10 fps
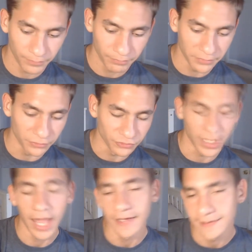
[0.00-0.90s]
then you should
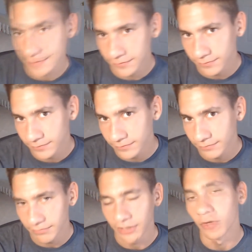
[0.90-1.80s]
ask
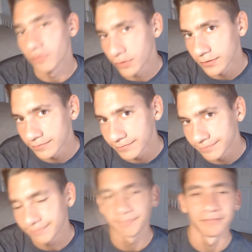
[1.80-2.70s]
and go for it.
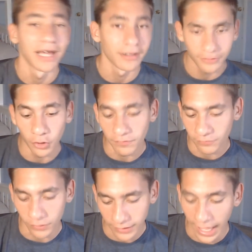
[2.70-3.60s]
Not go
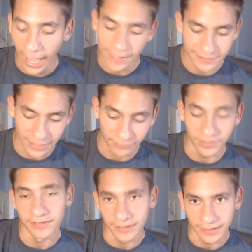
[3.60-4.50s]
for it, ask. If they
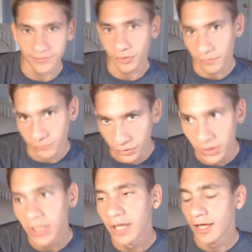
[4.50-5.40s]
say yes, go for
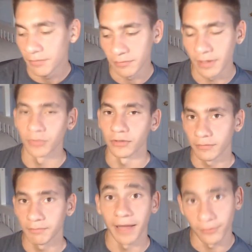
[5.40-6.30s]
it. But remember,
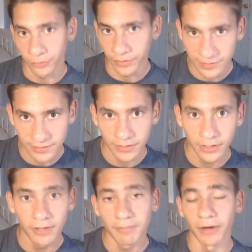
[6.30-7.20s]
boundaries
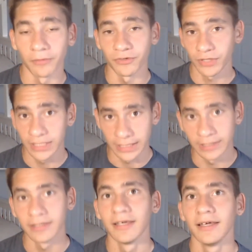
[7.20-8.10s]
are
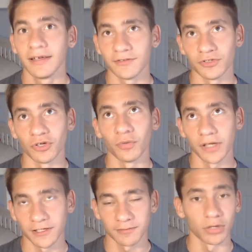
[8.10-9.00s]
key, because you don't want
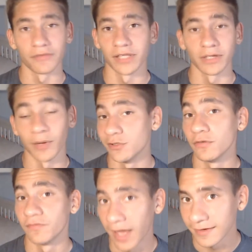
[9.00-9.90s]
to explore everything way too
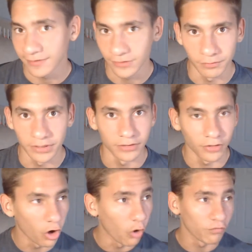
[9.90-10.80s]
fast. You'll be
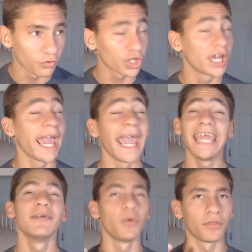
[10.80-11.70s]

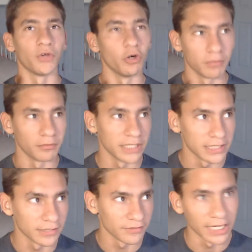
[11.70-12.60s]
overcame with a
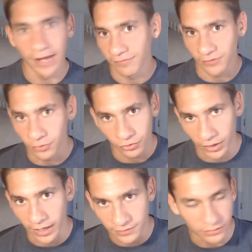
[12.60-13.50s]
dopamine, and then after you'll
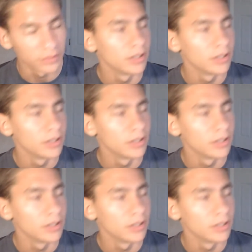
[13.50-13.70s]
crash. And